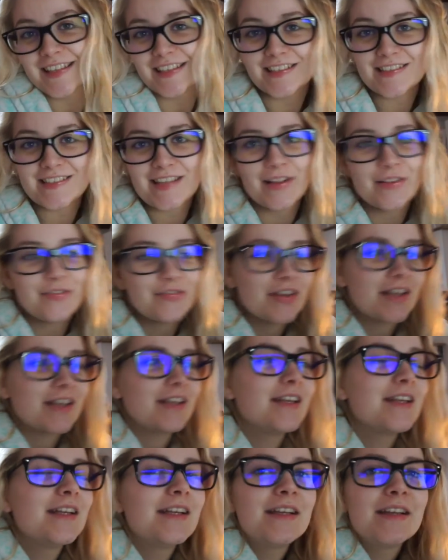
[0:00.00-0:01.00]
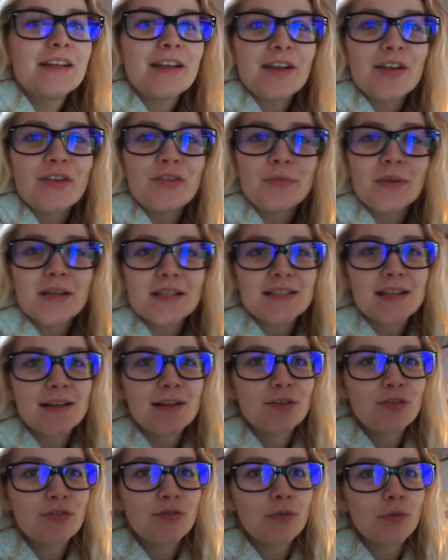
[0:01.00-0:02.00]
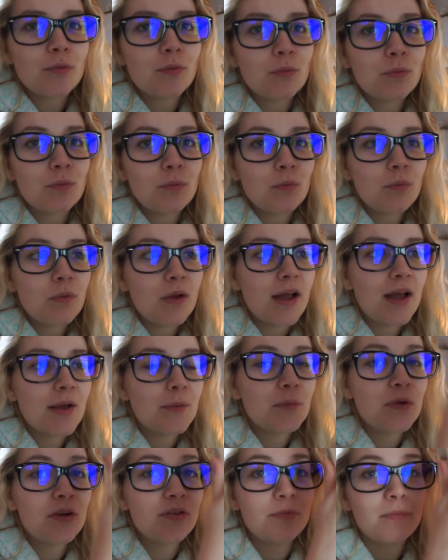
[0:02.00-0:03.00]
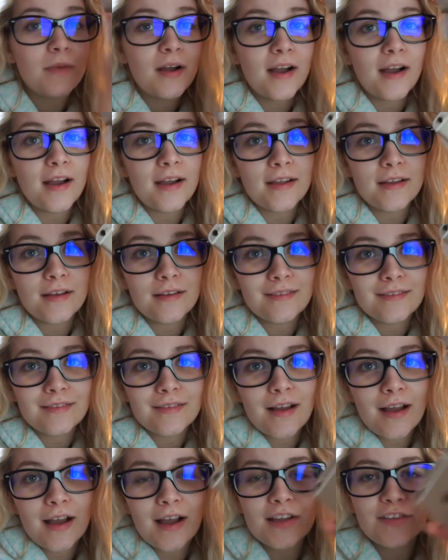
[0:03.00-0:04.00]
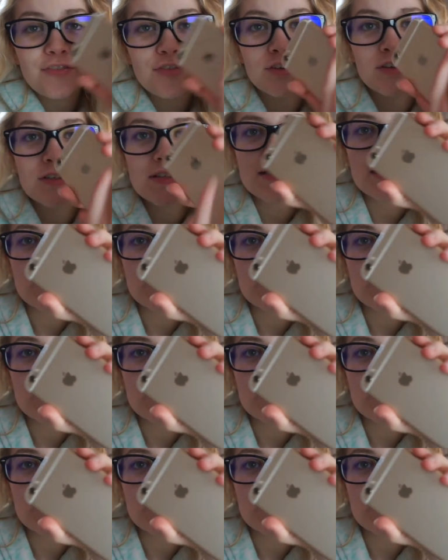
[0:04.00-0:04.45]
little selfie, of myself um, with my iPhone 6